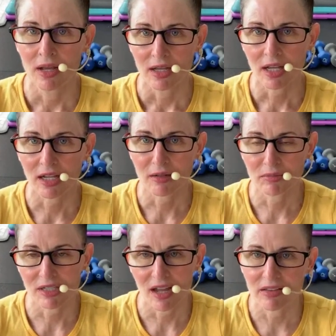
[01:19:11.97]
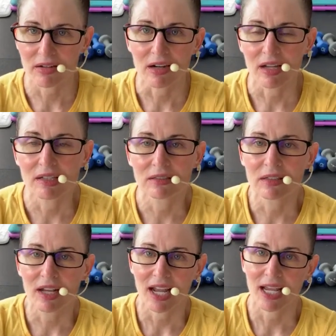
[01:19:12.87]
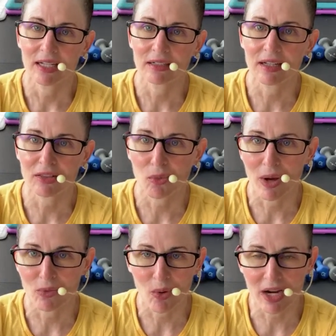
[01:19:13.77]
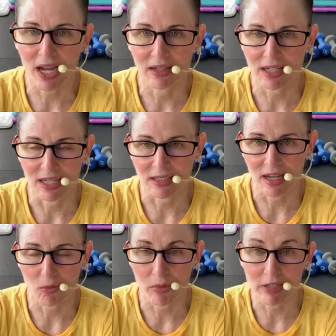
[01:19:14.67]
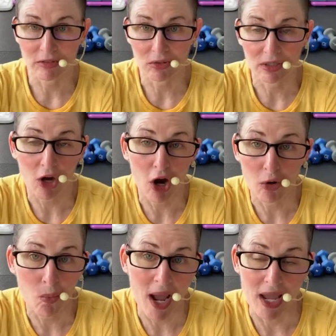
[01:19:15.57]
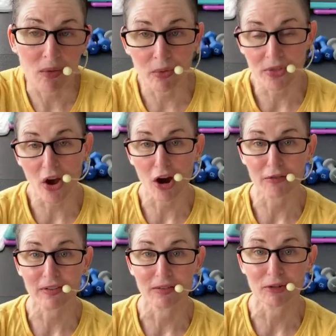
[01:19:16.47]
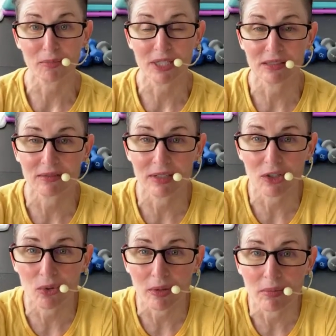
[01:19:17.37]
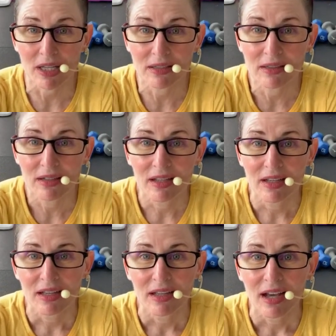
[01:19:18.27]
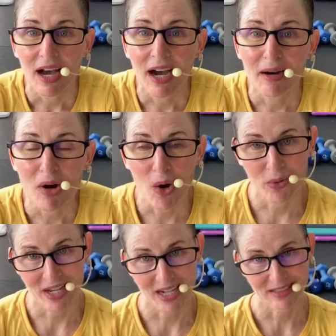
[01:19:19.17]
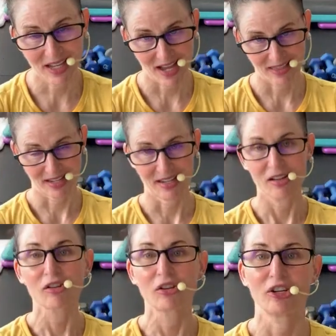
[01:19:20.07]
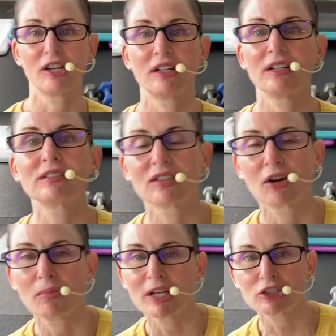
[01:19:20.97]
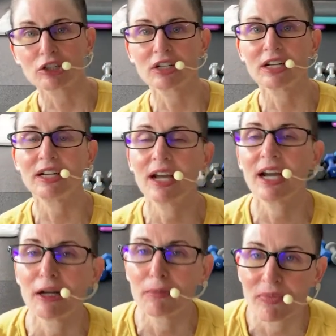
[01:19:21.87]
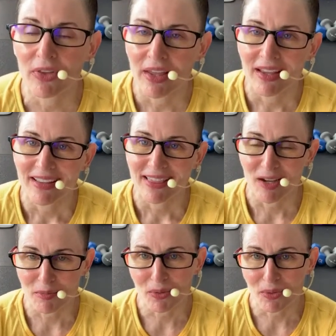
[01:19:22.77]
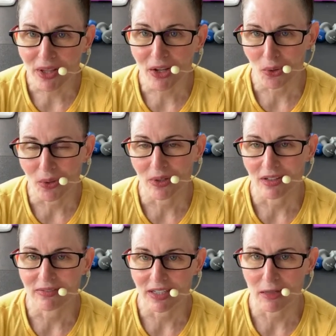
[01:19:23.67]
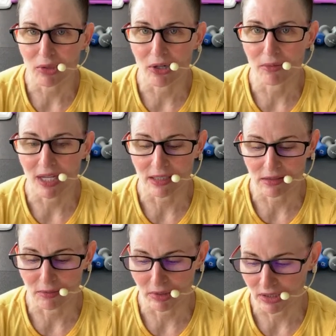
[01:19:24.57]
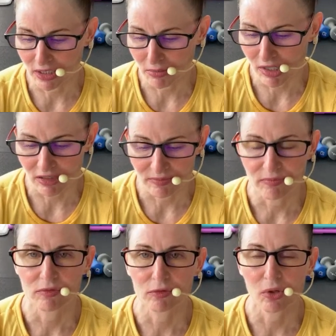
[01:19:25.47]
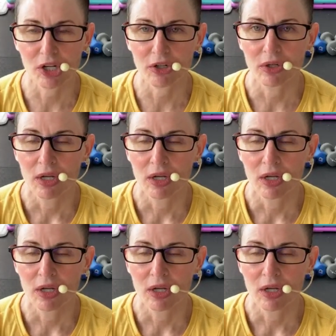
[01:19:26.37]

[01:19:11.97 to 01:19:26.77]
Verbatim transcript: can come together and, and get the one workout in, and we can do it our way with our favorite piece of equipment. Um, oh, yes, Kathy, good. So make sure he, um, that would be really cool if he can blow up that stability ball for you.